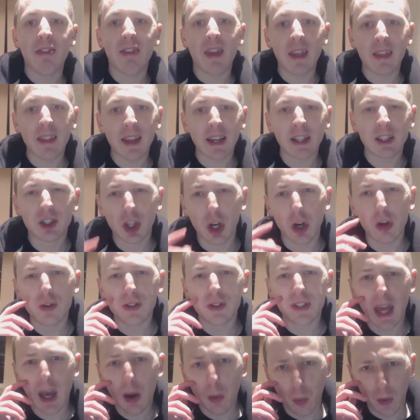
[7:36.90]
And then they
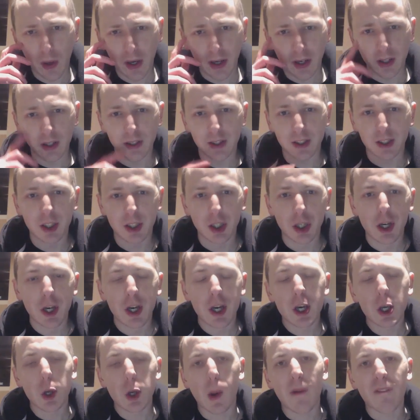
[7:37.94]
chose their winners.
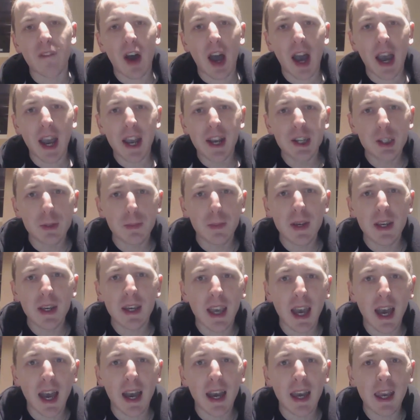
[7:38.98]
You have
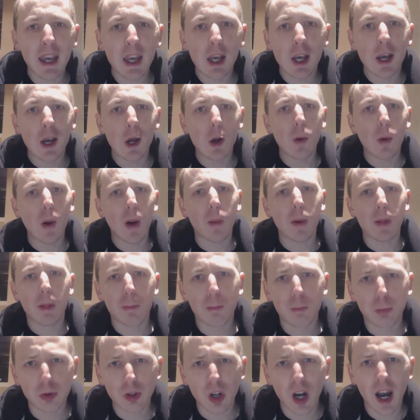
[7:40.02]
HBK, who went with
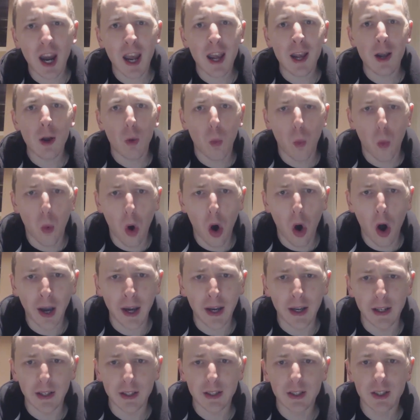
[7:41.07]
Bray
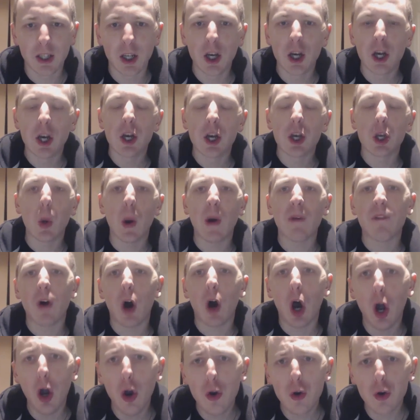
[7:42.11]
Wyatt. You have
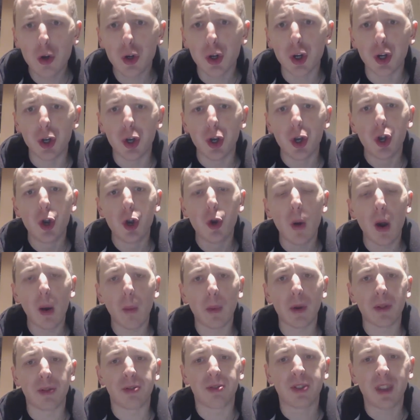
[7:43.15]
Hogan, who
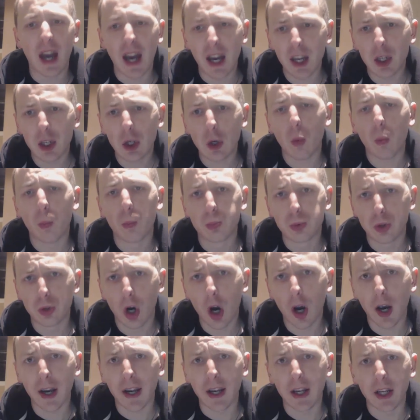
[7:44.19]
went with Daniel
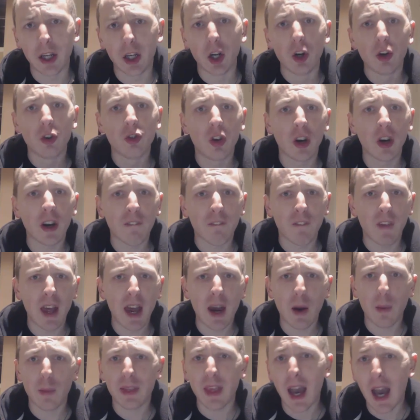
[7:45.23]
Bryan. Ric
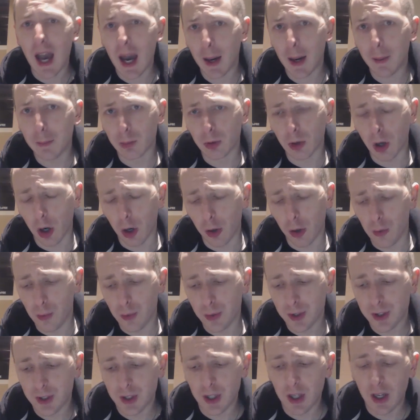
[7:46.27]
Flair with
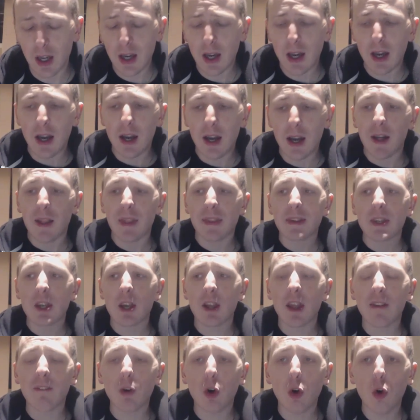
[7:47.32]
Ambrose.
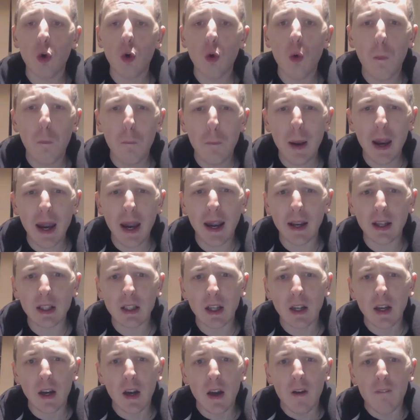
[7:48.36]
So they've all
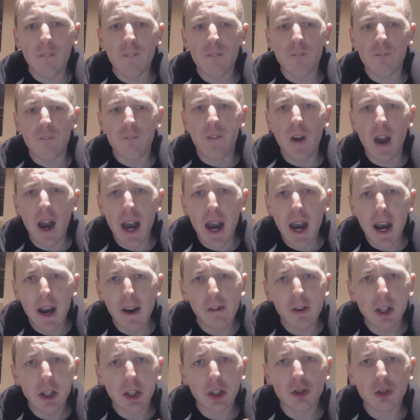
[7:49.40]
picked
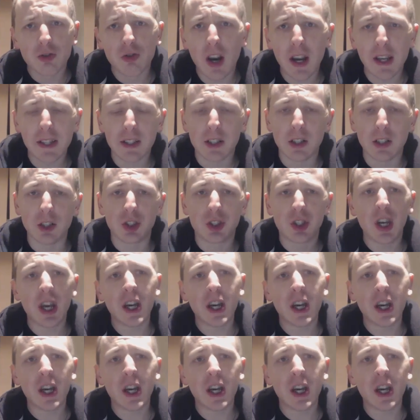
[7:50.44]
various wrestlers.